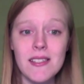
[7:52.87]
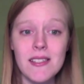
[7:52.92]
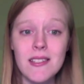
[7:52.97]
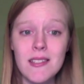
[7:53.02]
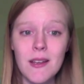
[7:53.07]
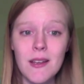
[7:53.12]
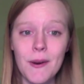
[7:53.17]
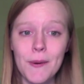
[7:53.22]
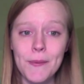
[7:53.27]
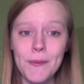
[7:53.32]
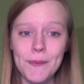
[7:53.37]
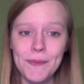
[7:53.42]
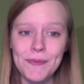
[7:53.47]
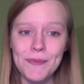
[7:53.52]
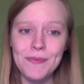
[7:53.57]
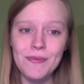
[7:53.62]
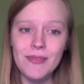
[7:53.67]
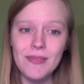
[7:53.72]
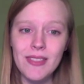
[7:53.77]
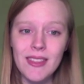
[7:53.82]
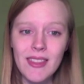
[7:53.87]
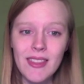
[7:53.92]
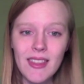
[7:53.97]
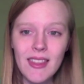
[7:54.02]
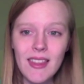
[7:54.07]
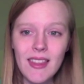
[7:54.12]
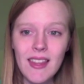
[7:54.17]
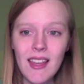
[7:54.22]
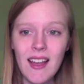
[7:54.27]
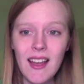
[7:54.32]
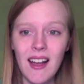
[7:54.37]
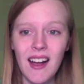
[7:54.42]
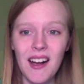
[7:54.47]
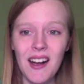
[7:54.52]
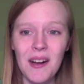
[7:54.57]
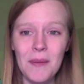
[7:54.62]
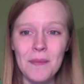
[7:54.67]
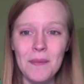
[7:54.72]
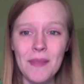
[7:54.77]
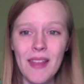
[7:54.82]
So,
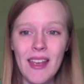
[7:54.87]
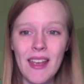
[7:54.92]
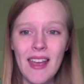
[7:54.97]
I